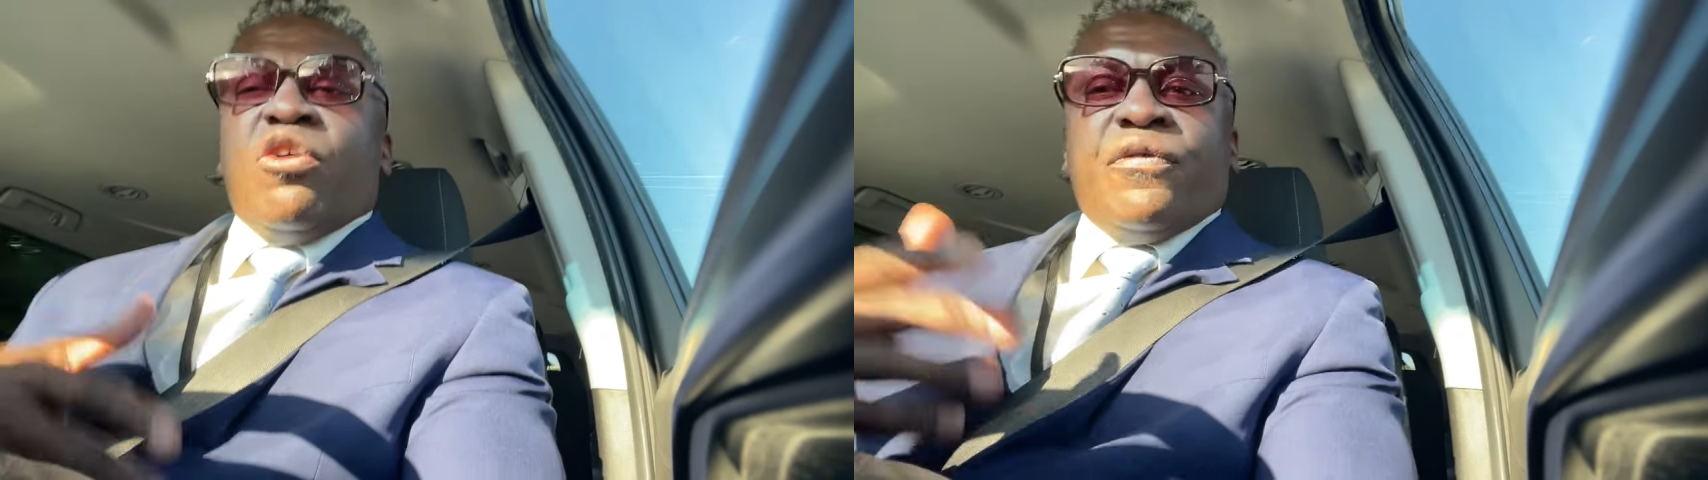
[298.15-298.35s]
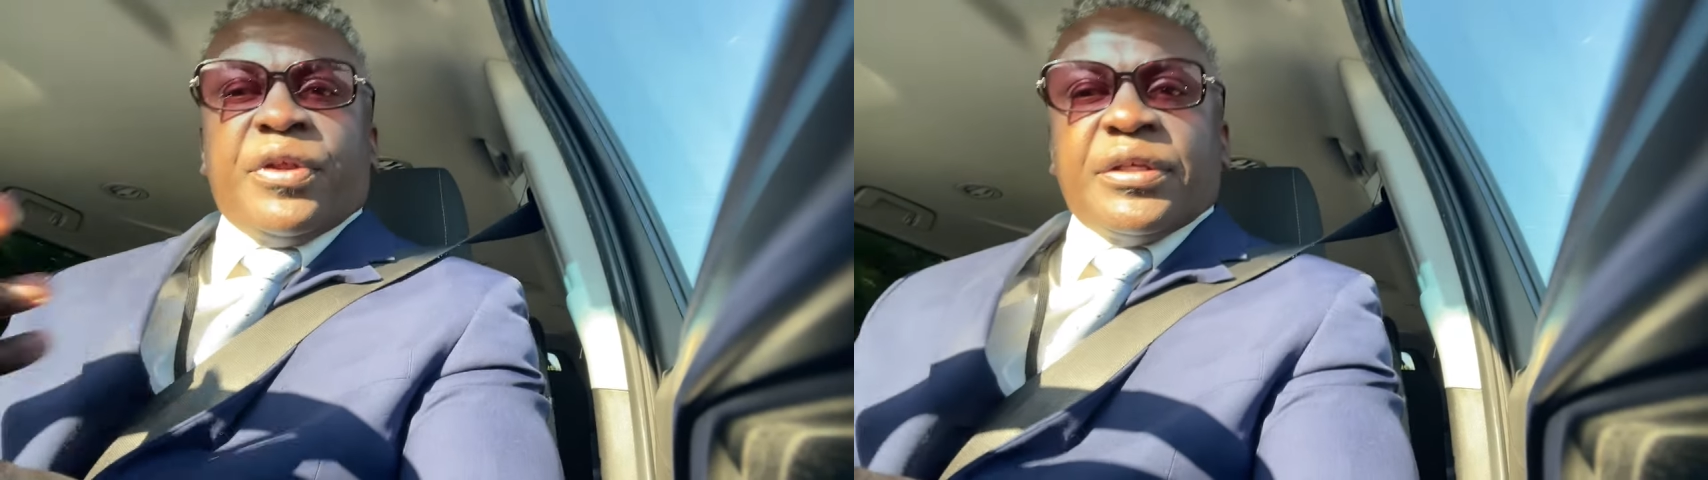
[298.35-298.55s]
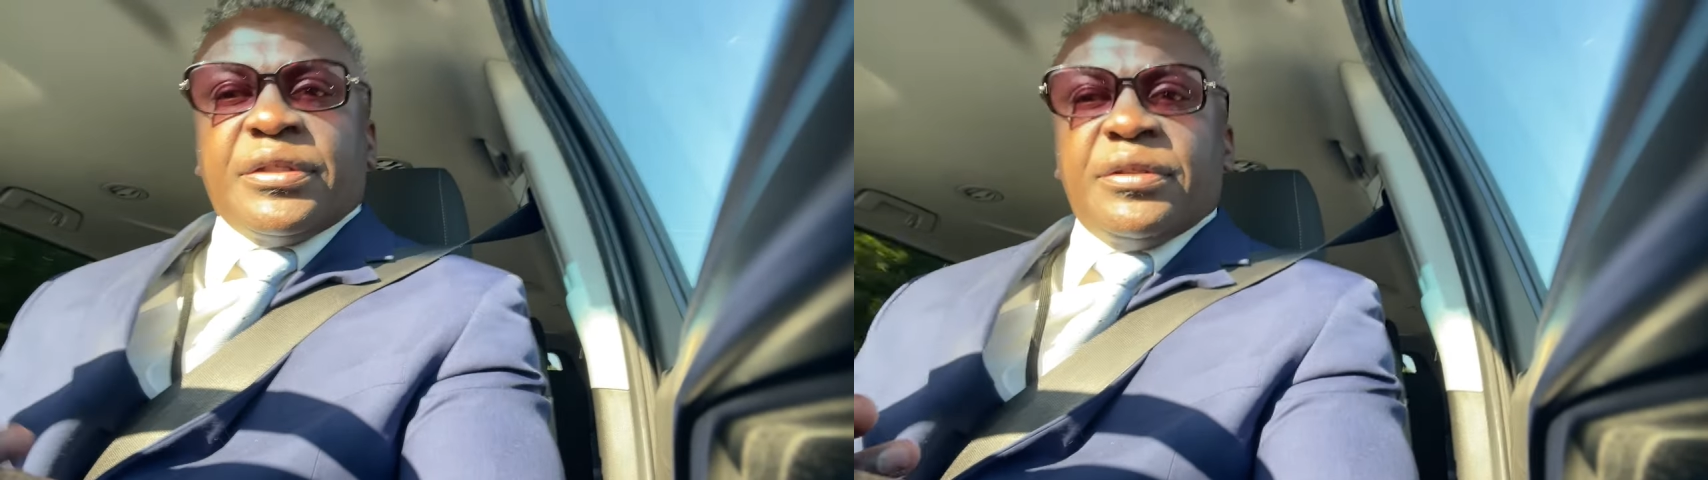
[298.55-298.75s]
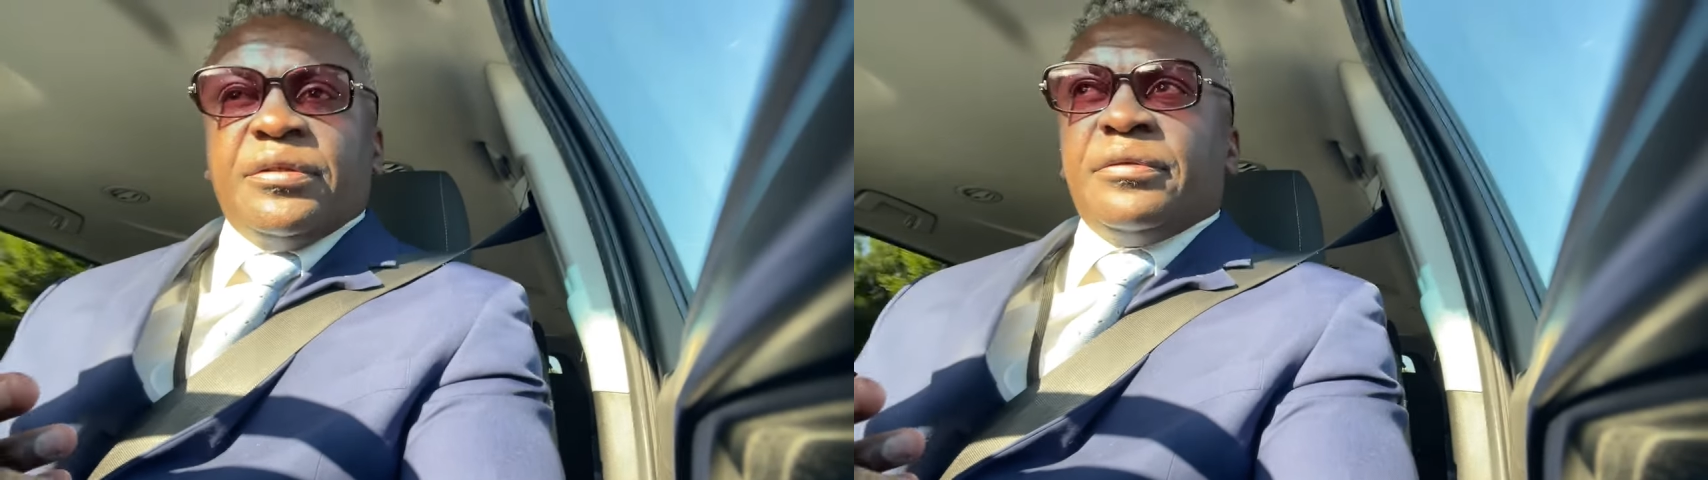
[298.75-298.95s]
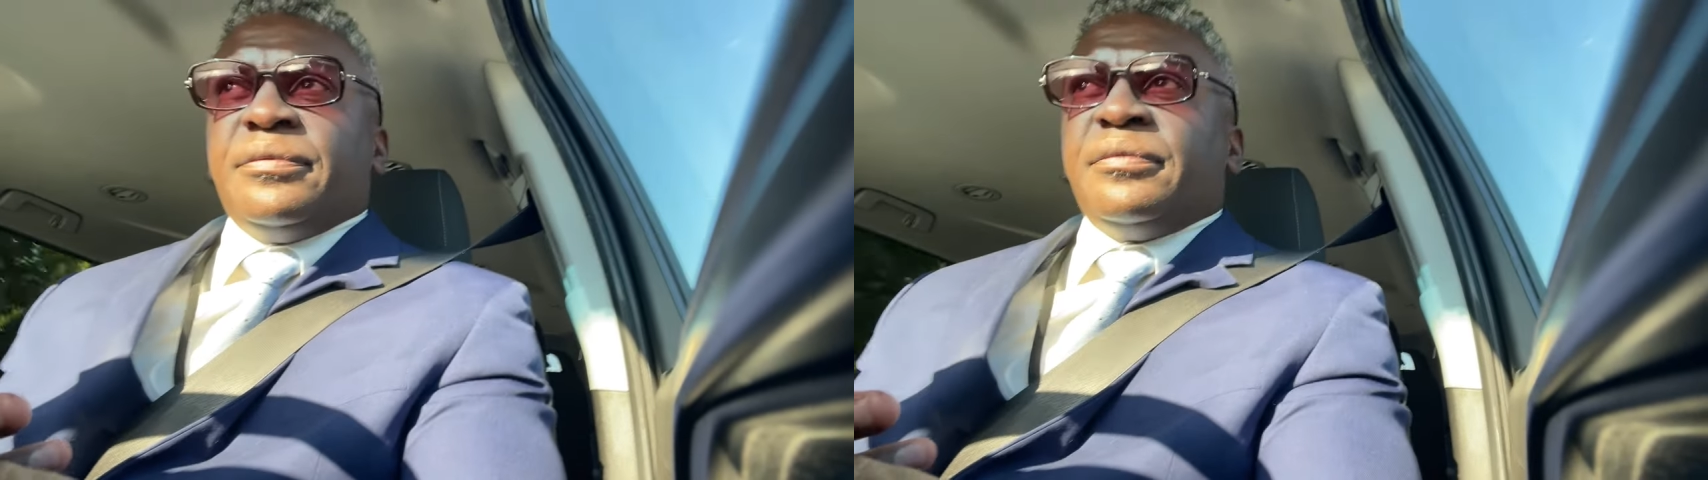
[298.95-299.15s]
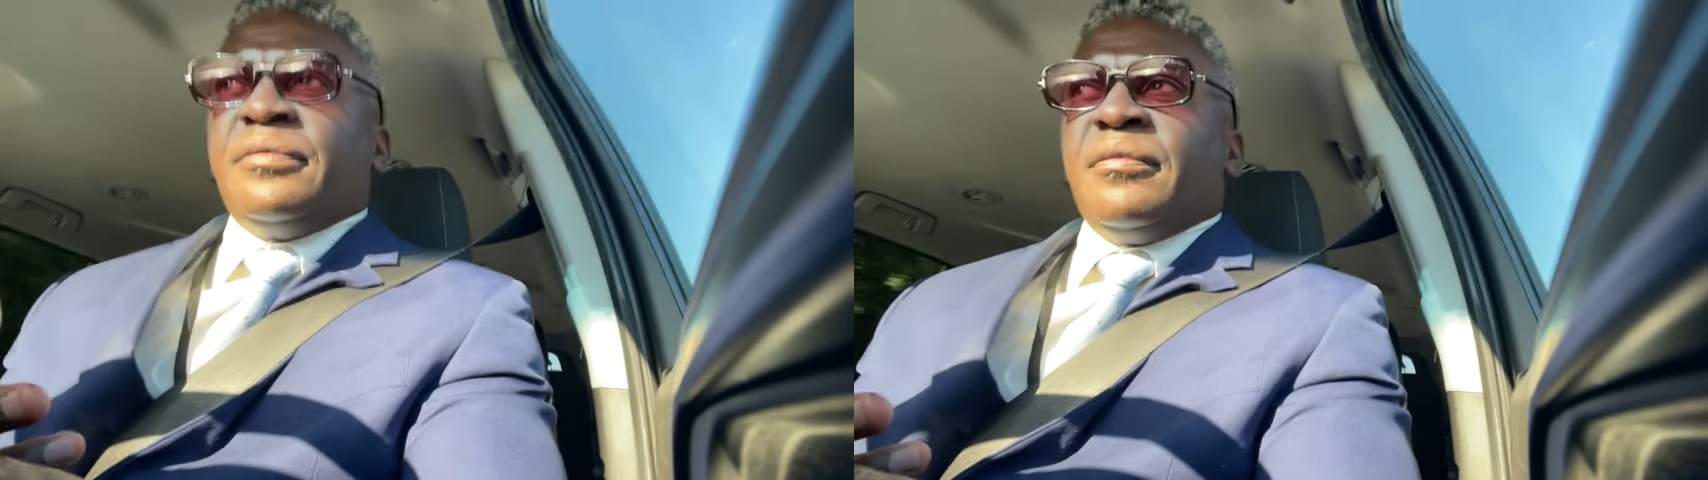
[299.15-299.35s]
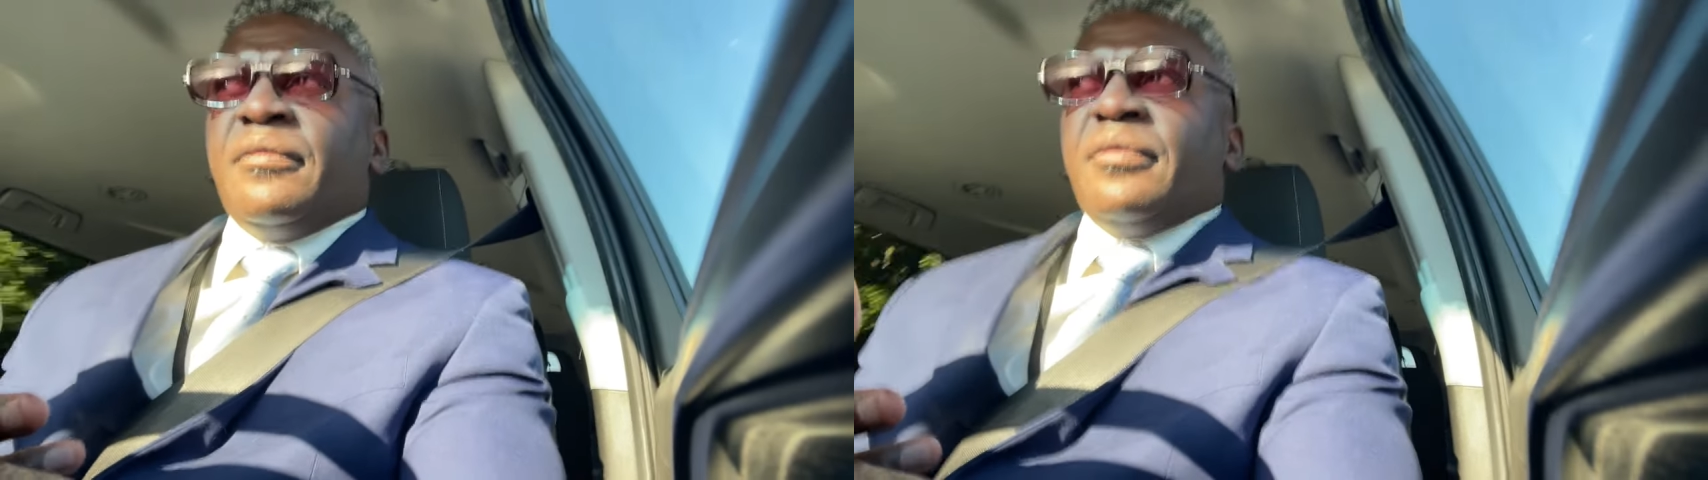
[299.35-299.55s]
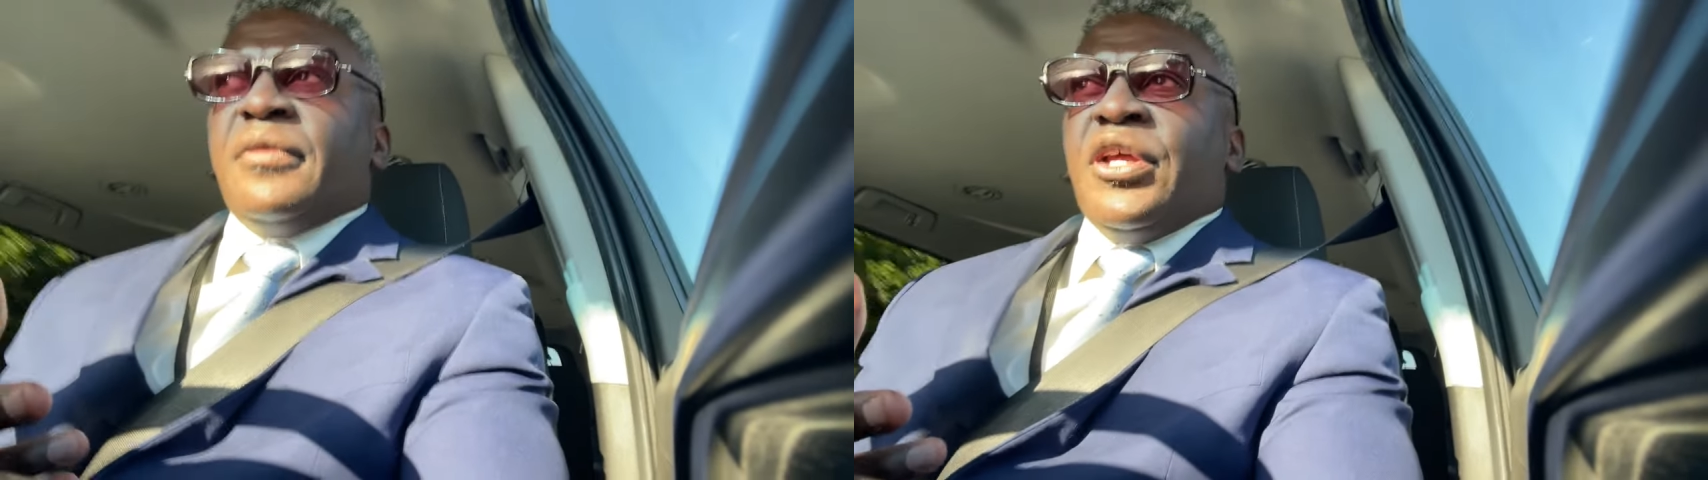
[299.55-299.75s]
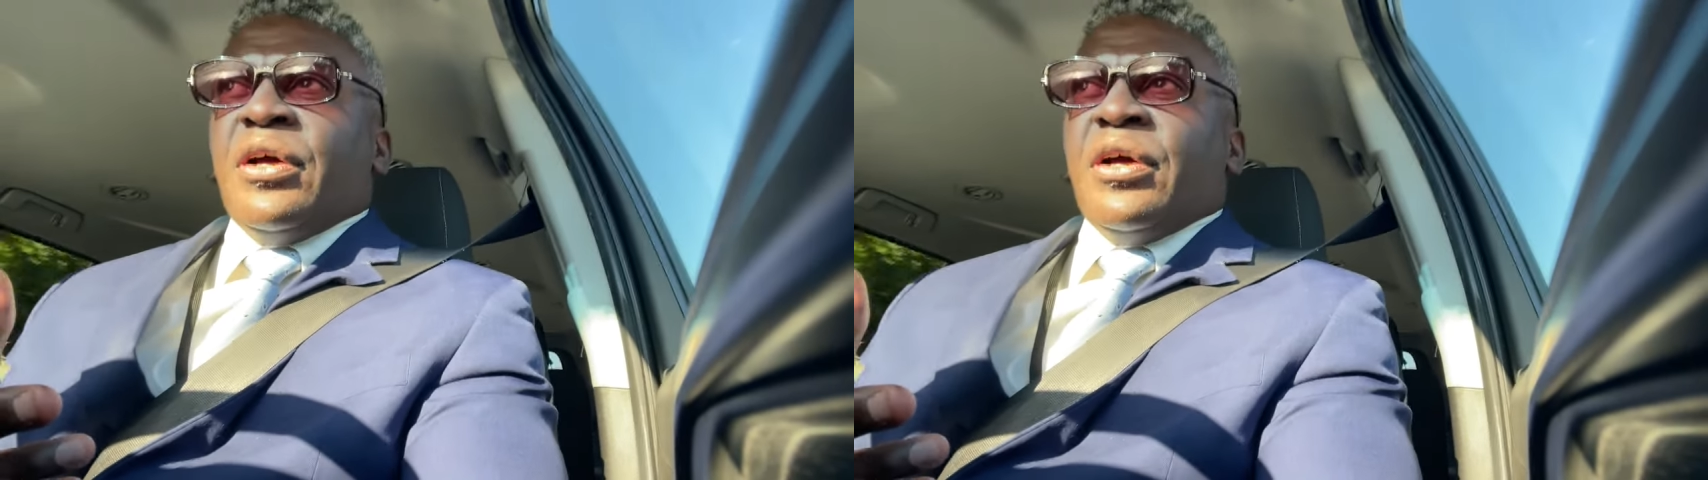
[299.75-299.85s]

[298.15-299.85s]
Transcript: over this. You